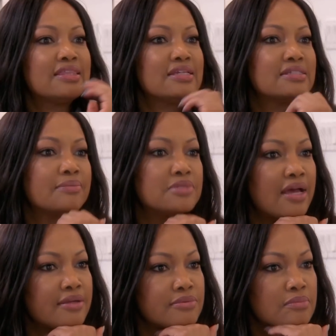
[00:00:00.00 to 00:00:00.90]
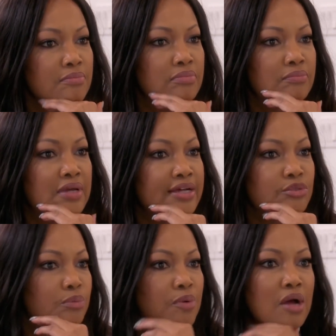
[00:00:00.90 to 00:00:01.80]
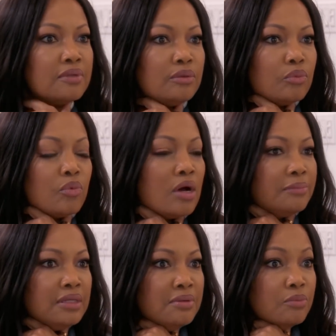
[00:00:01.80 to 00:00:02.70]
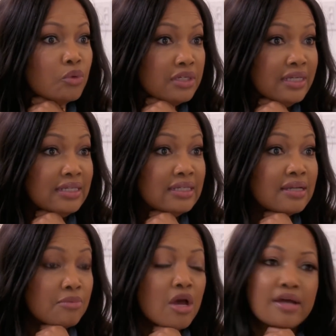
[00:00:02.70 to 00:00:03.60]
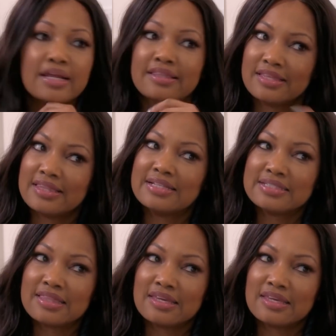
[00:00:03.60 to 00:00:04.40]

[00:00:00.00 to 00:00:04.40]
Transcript: think sometimes guys would probably want me to be more needy, and I'm not. I think that's a